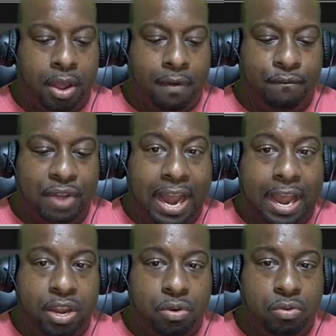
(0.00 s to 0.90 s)

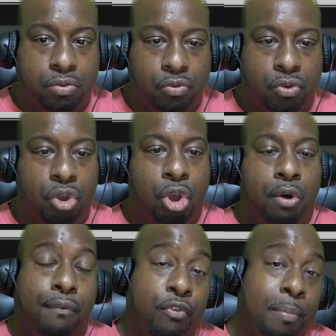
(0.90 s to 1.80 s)
value
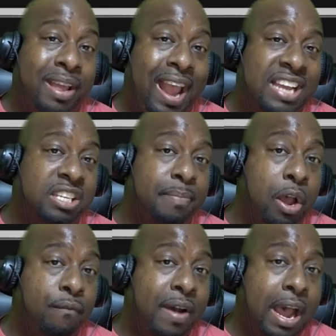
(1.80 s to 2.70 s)
from the
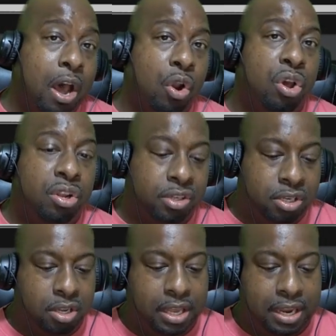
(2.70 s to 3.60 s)
XML file
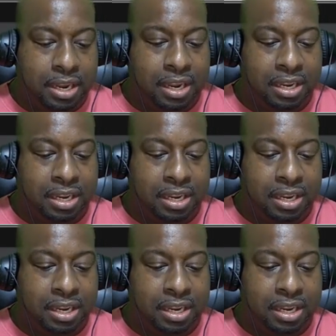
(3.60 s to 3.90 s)
to the